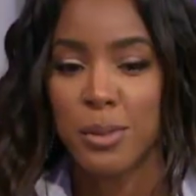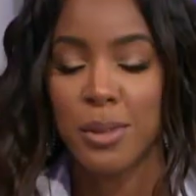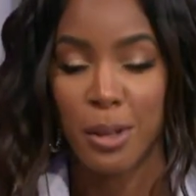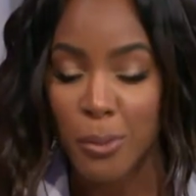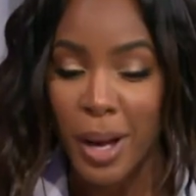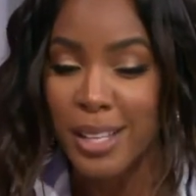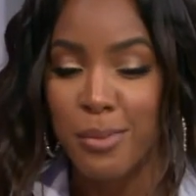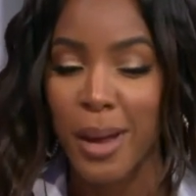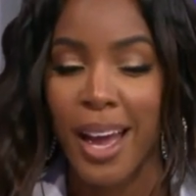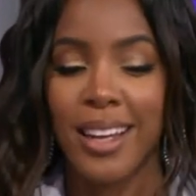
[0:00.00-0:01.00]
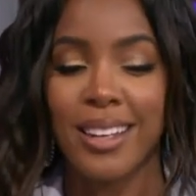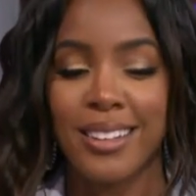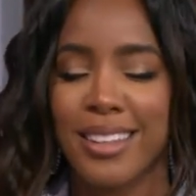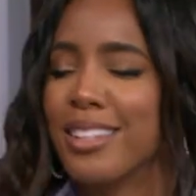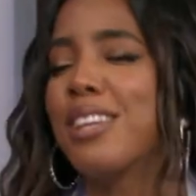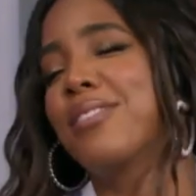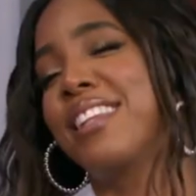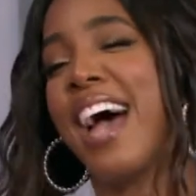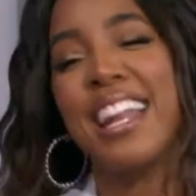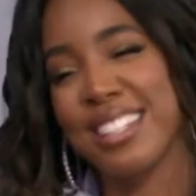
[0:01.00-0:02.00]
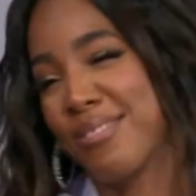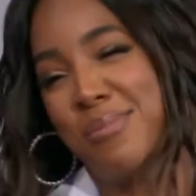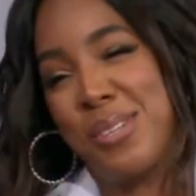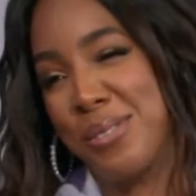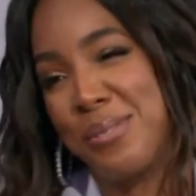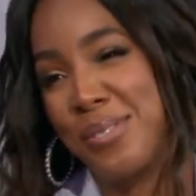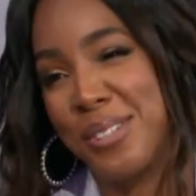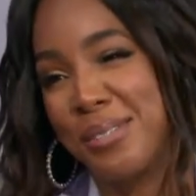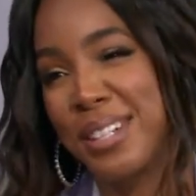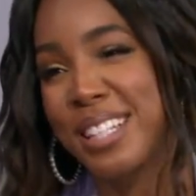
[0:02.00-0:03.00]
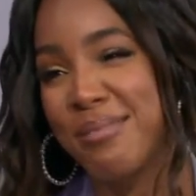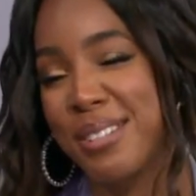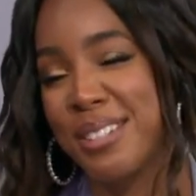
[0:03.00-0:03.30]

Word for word: them, their ways back. And even that is beautiful, yes. really